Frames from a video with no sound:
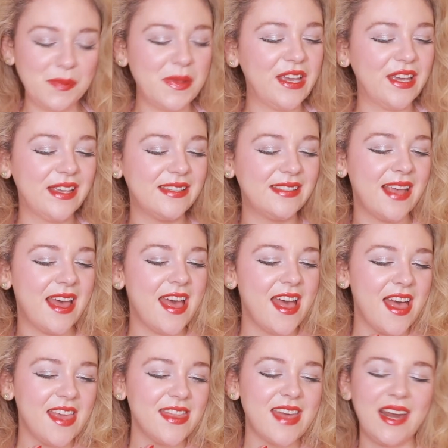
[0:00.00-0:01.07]
because
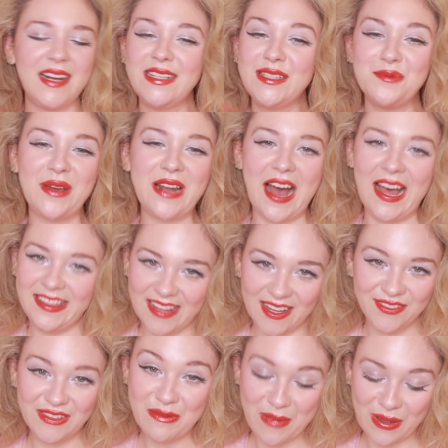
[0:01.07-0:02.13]
that is what I
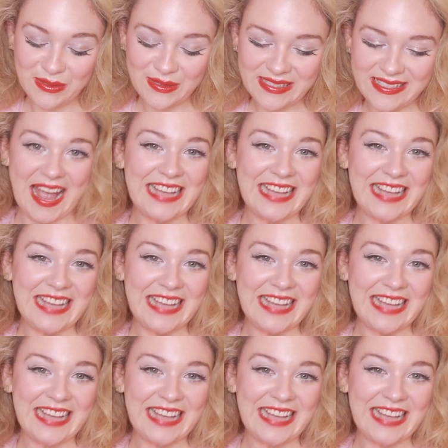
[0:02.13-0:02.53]
love the most.